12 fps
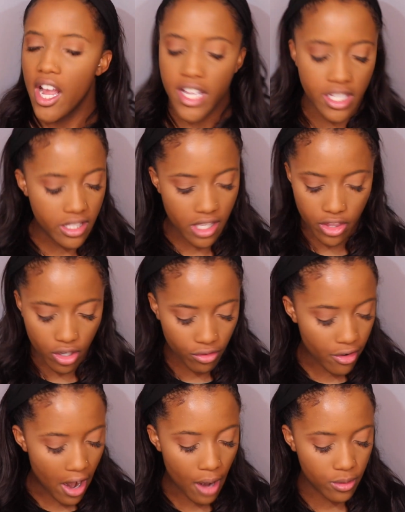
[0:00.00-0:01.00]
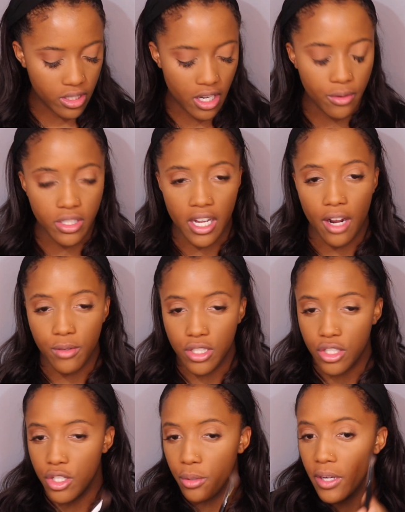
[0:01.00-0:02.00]
I can sit there for hours and hours and
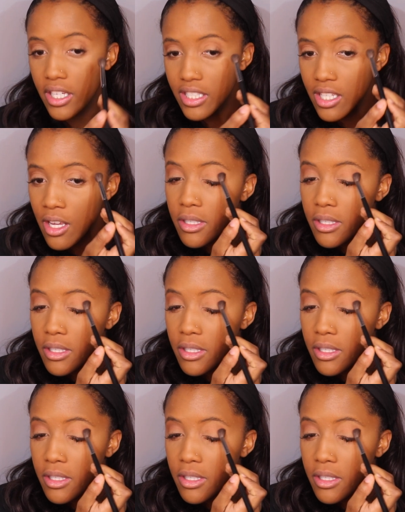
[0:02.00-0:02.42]
hours and do it,